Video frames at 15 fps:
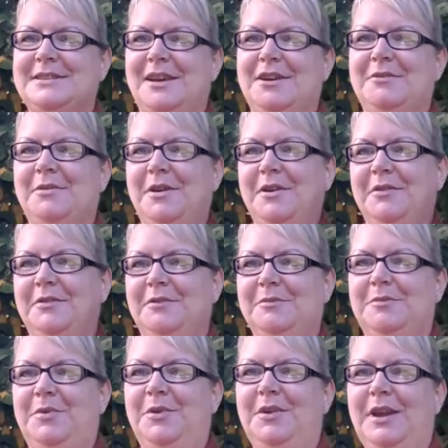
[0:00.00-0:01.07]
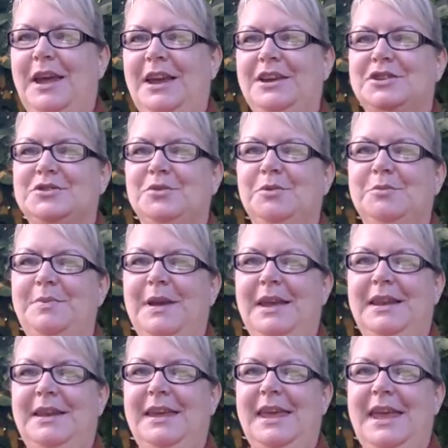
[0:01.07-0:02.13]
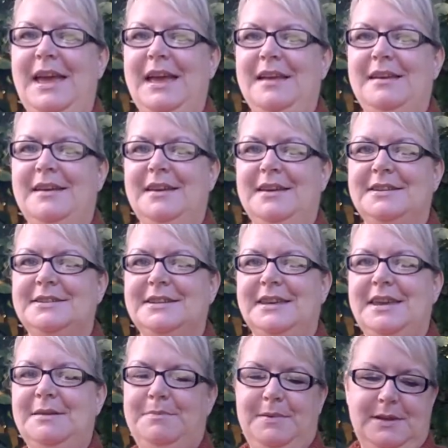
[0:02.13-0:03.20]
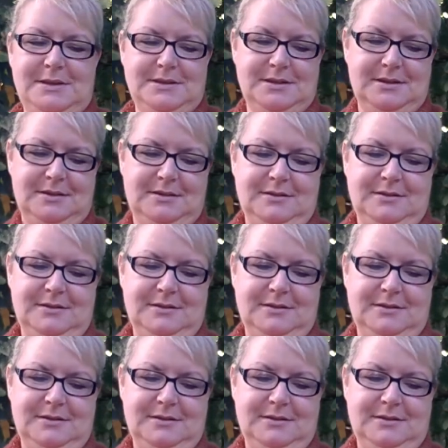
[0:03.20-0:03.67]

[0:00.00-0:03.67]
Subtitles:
quite often put a shawl pin here to keep it